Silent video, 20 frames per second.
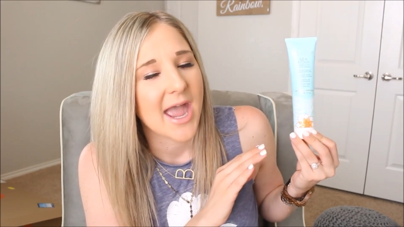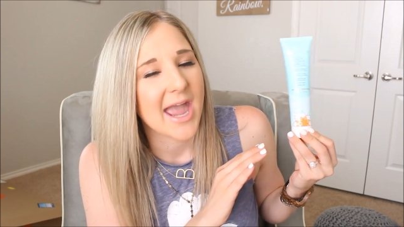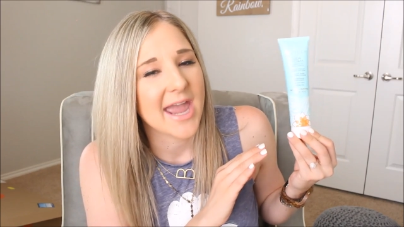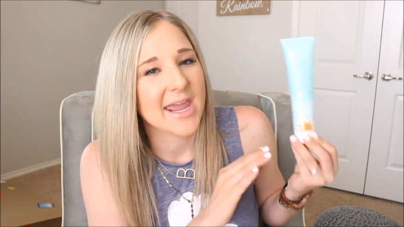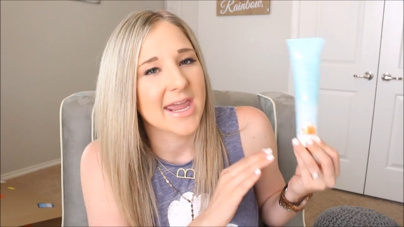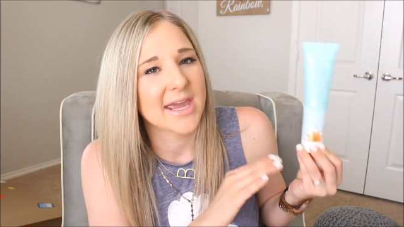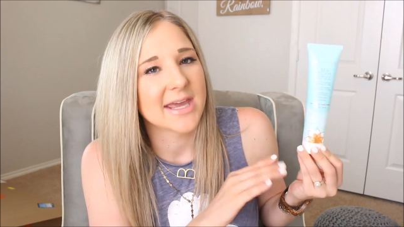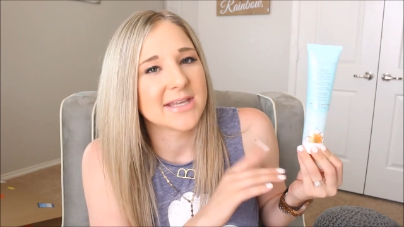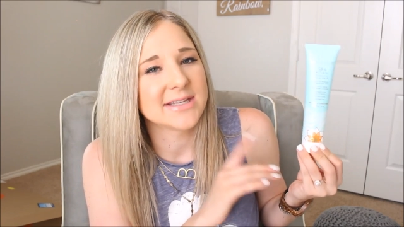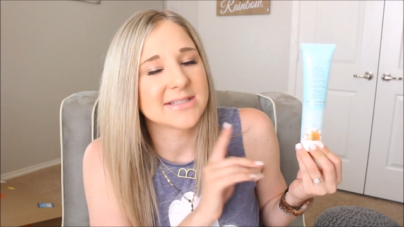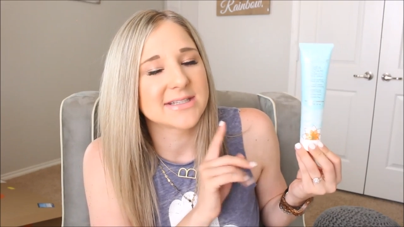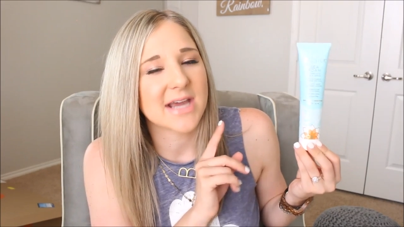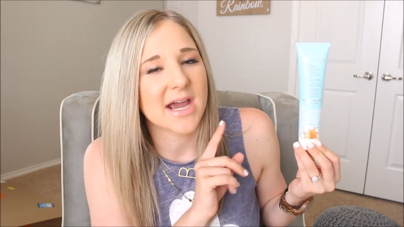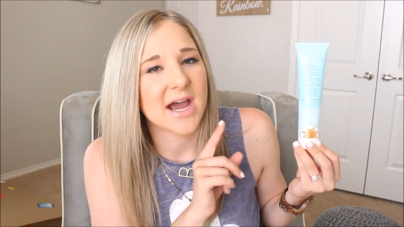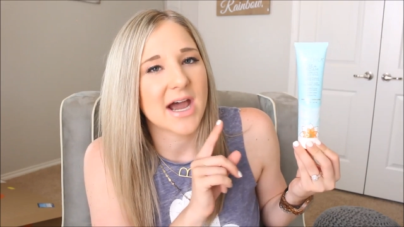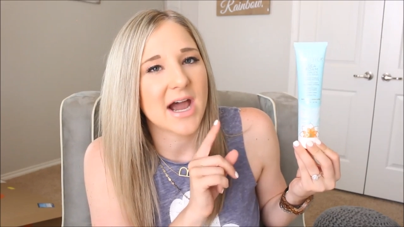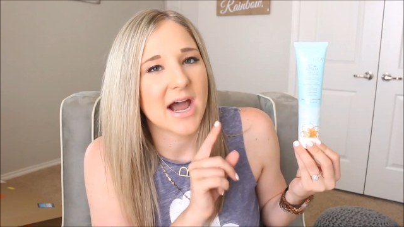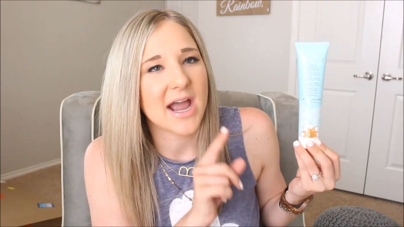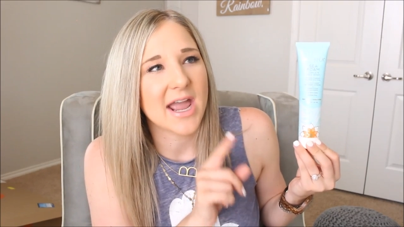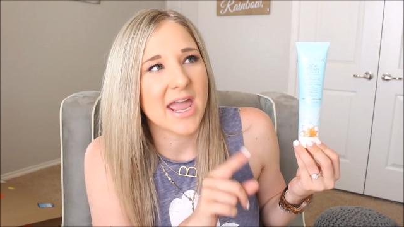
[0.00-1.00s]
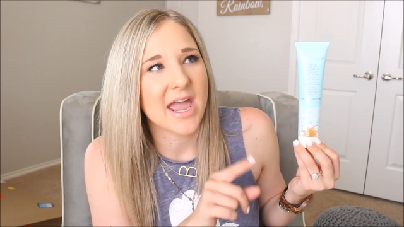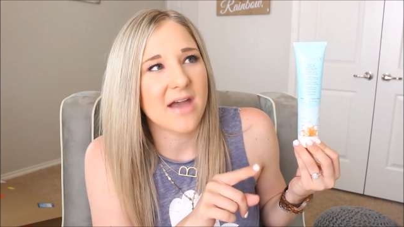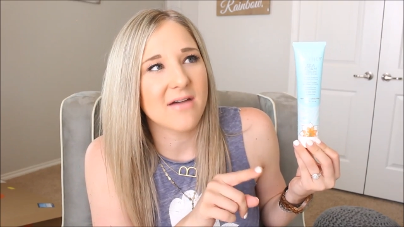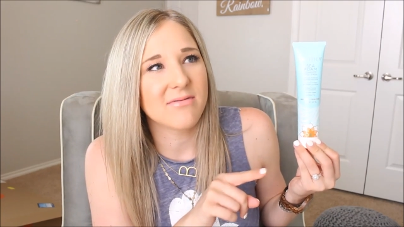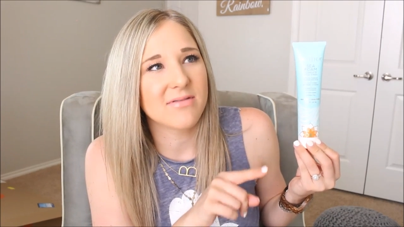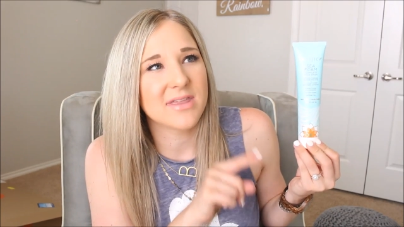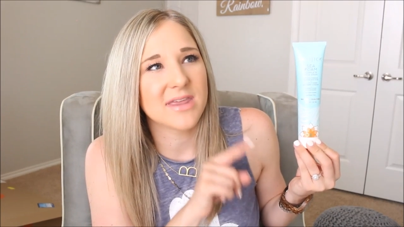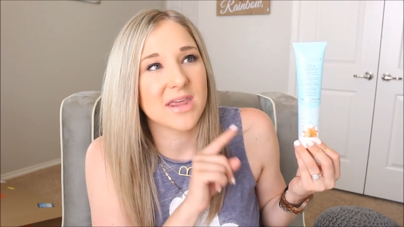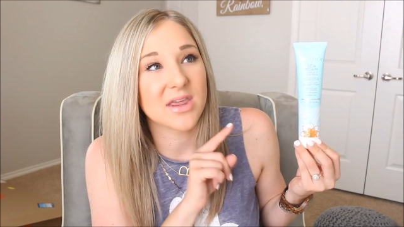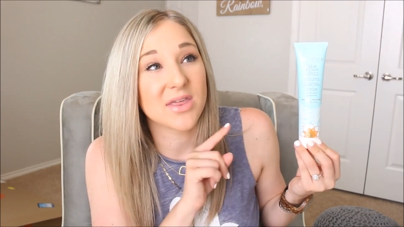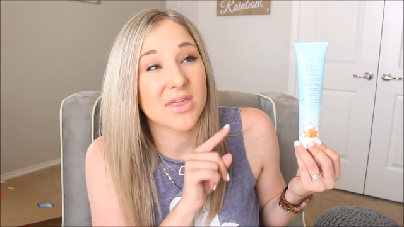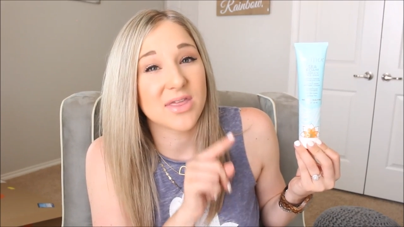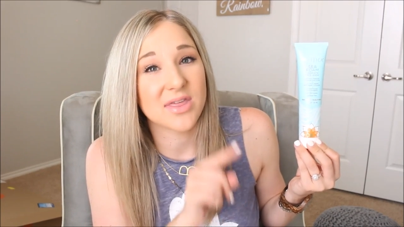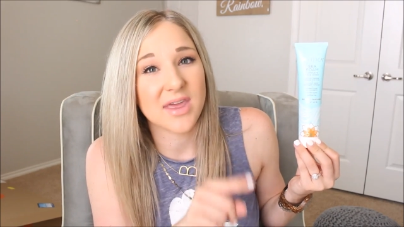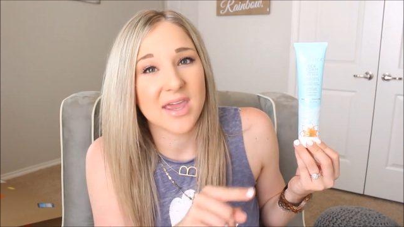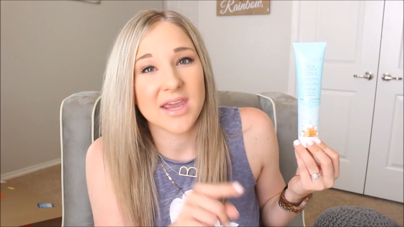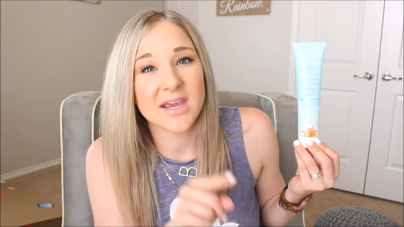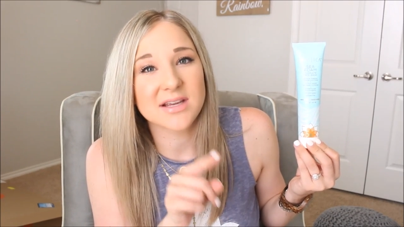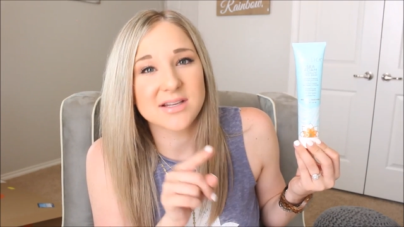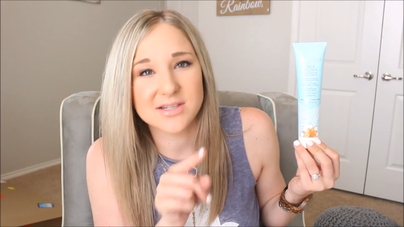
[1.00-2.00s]
And I have the
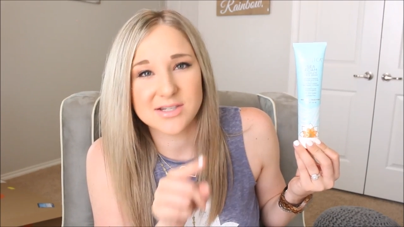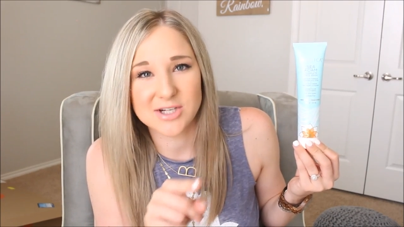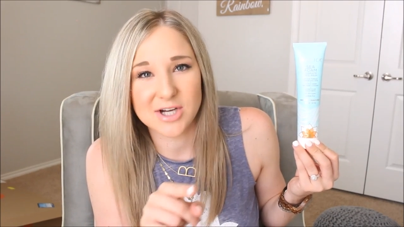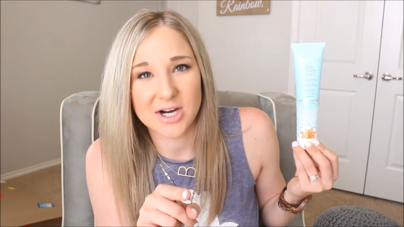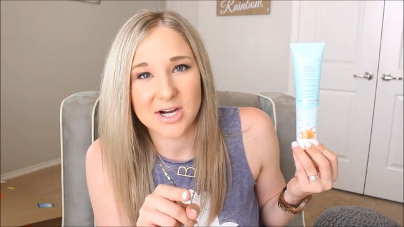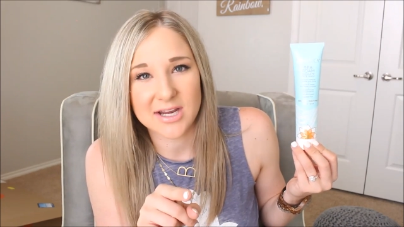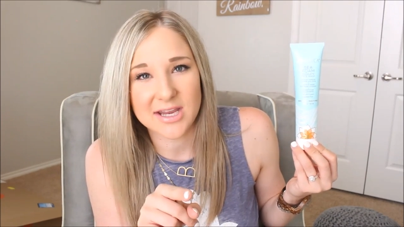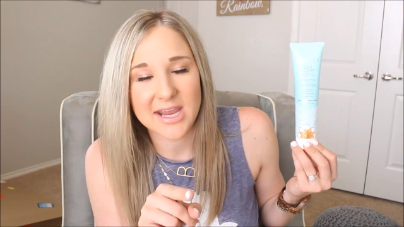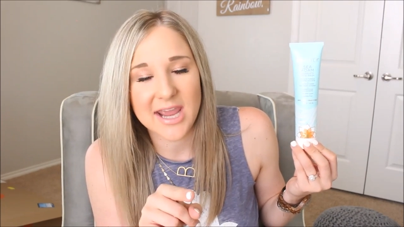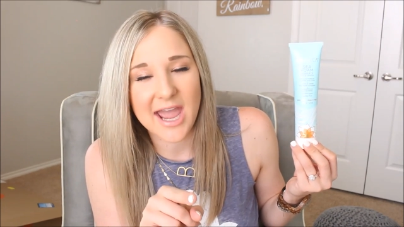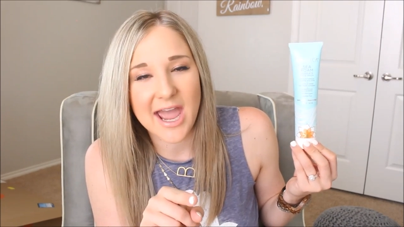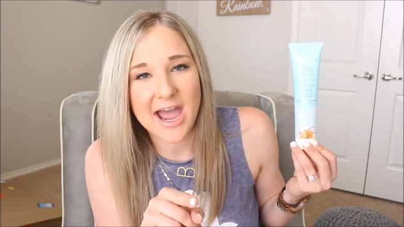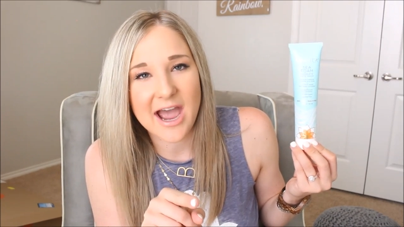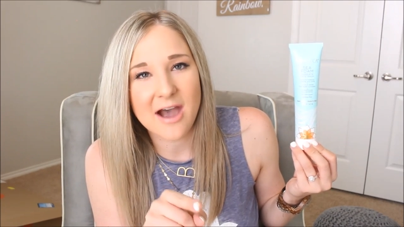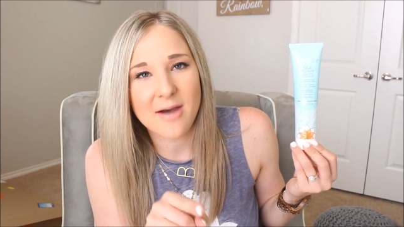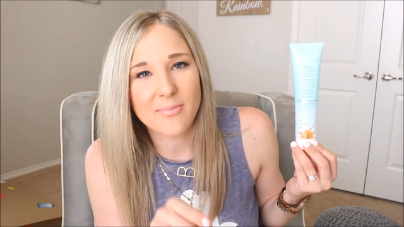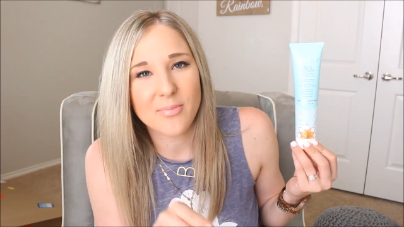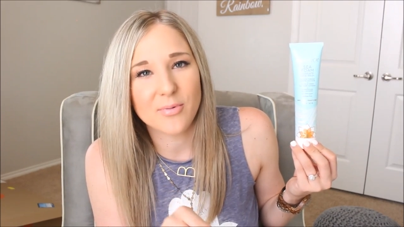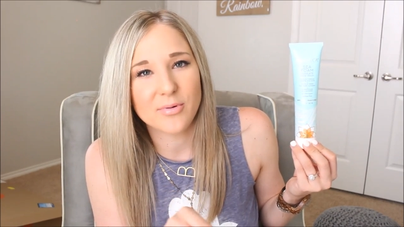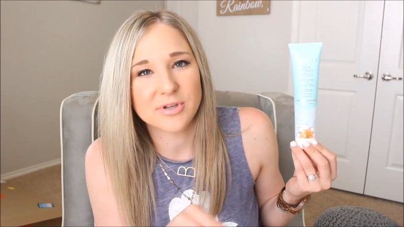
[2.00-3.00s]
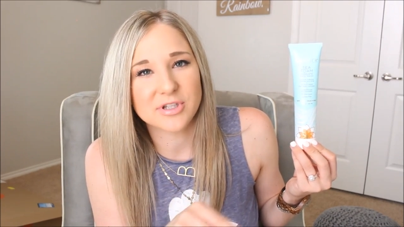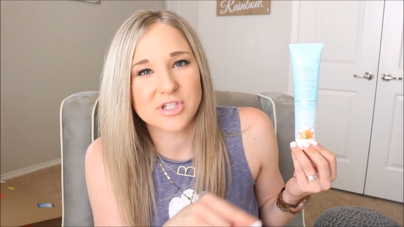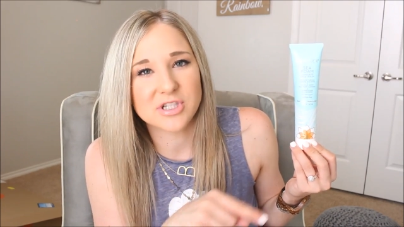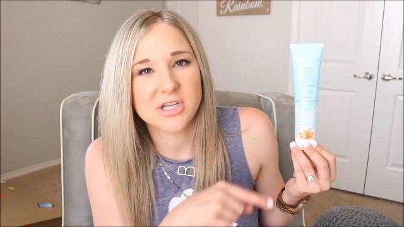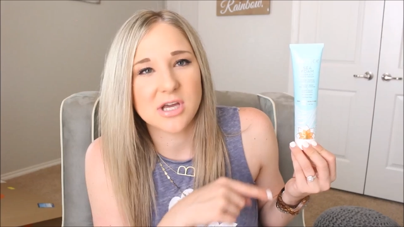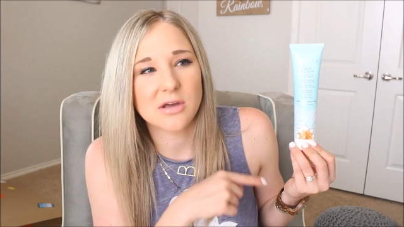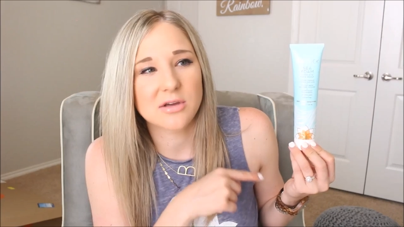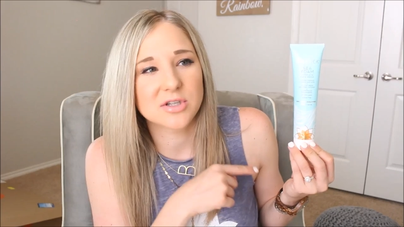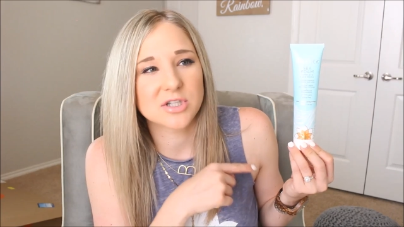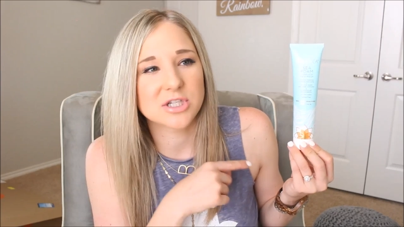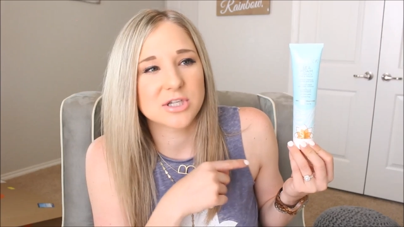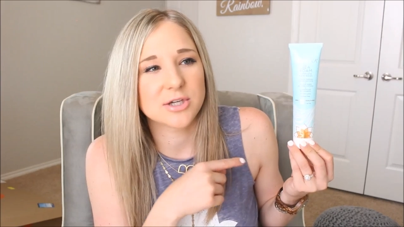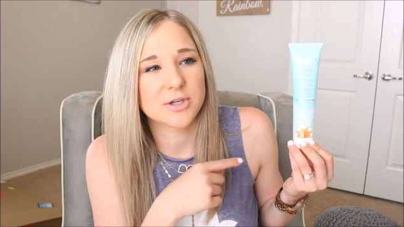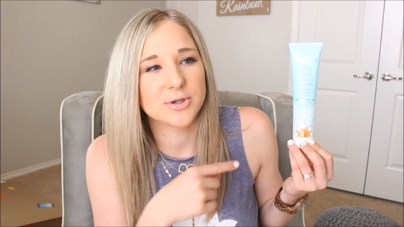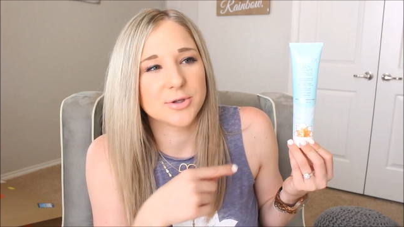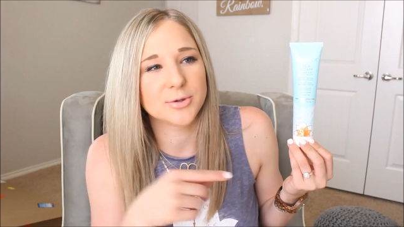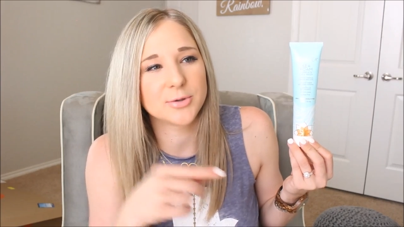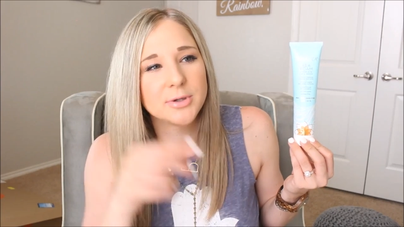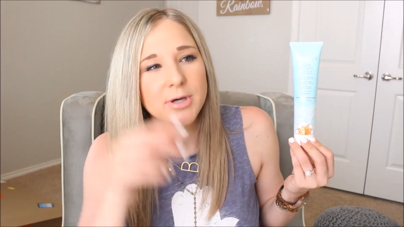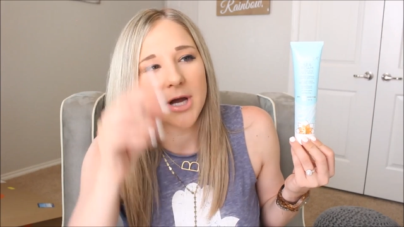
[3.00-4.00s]
Think Dirty app, which tells
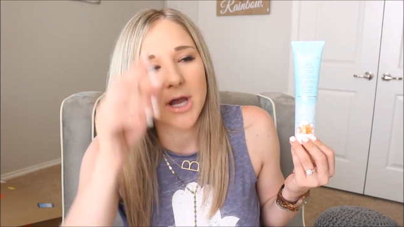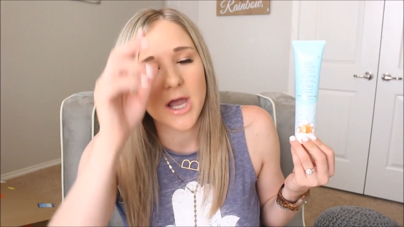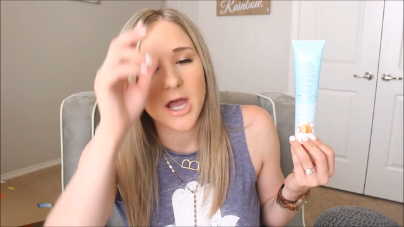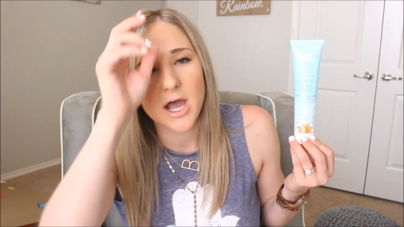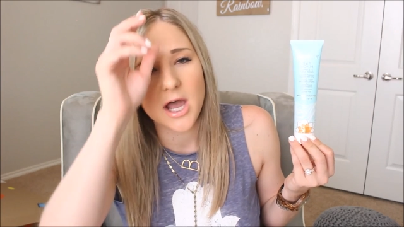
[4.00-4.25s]
you